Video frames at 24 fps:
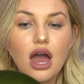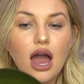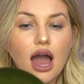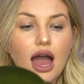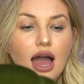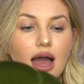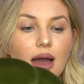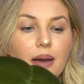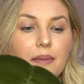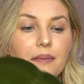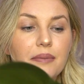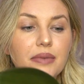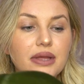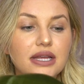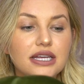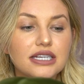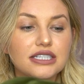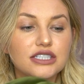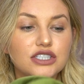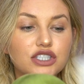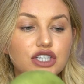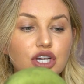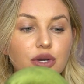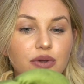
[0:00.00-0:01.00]
So
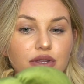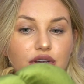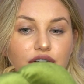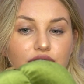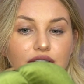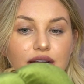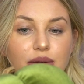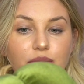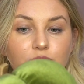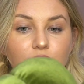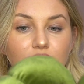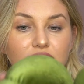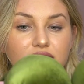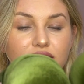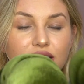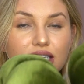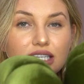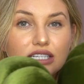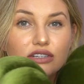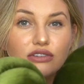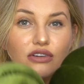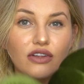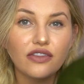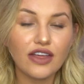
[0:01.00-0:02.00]
2 of the green ones.
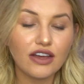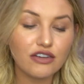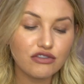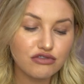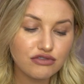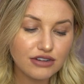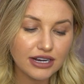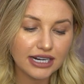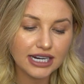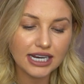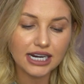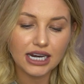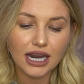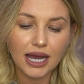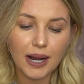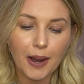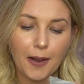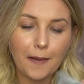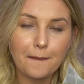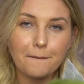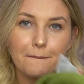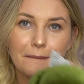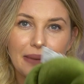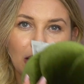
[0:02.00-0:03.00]
They're really
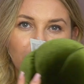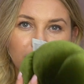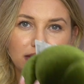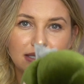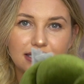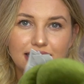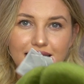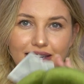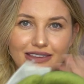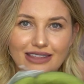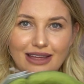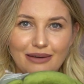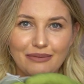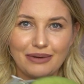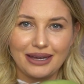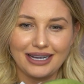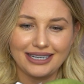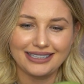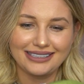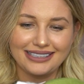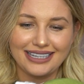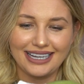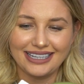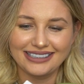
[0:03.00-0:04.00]
like bouncy, if that
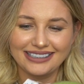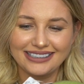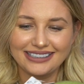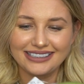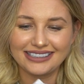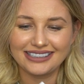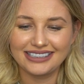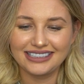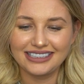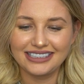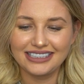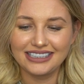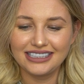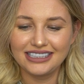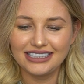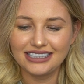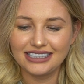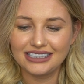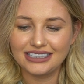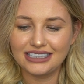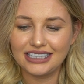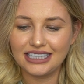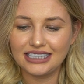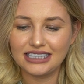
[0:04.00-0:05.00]
makes sense.
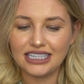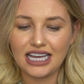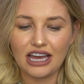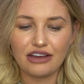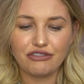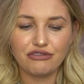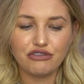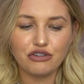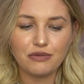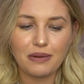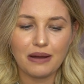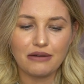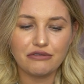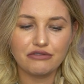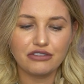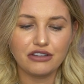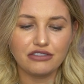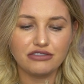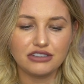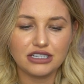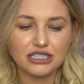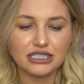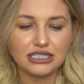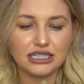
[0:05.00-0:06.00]
So these are, yeah,
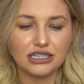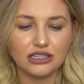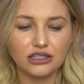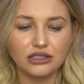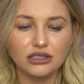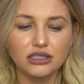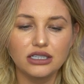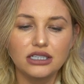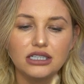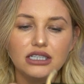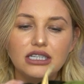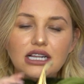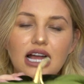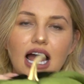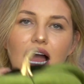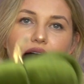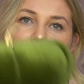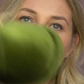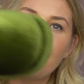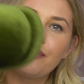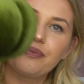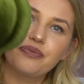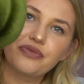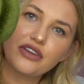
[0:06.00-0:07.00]
£4.50 still.
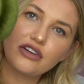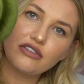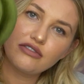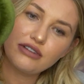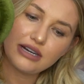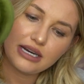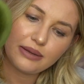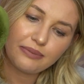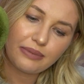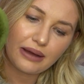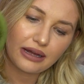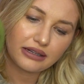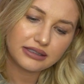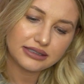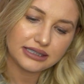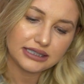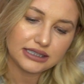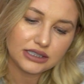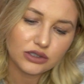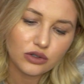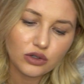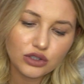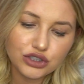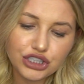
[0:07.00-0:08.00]
Really bouncy.
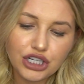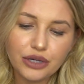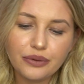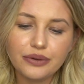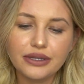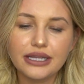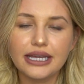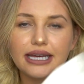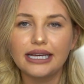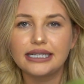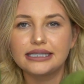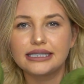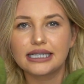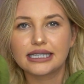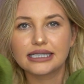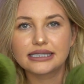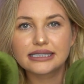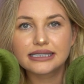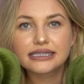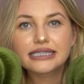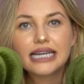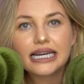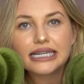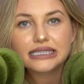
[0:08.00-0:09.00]
So I've got 2 of these so I can
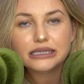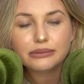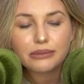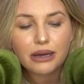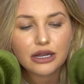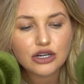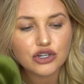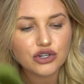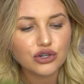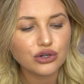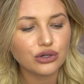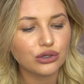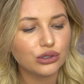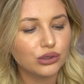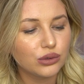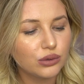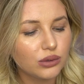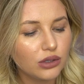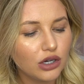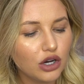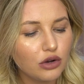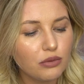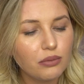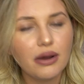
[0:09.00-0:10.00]
stay
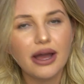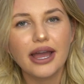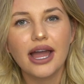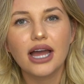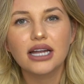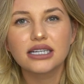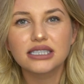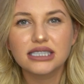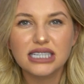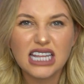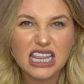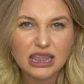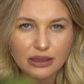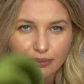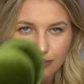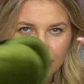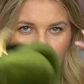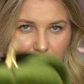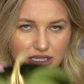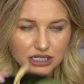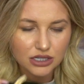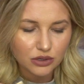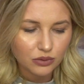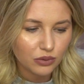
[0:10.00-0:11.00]
symmetrical on my underneath the
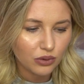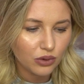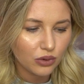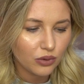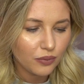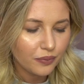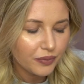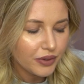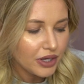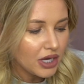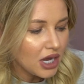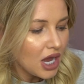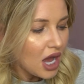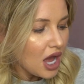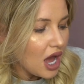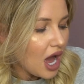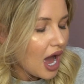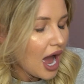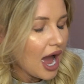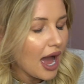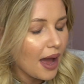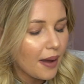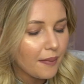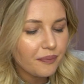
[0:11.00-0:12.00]
media wall.
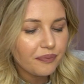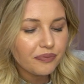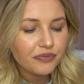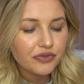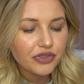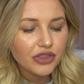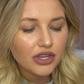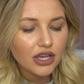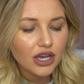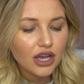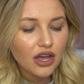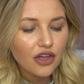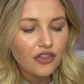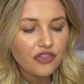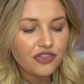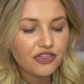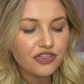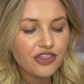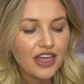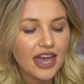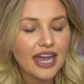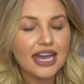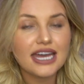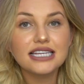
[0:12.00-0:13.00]

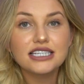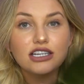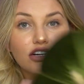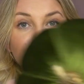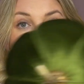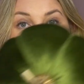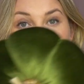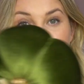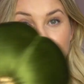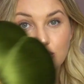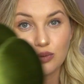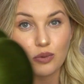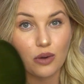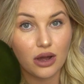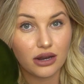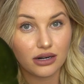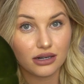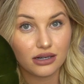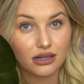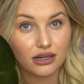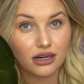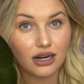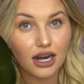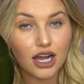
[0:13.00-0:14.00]
There is a red one,
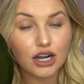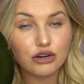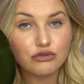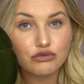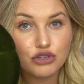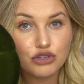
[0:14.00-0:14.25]
like a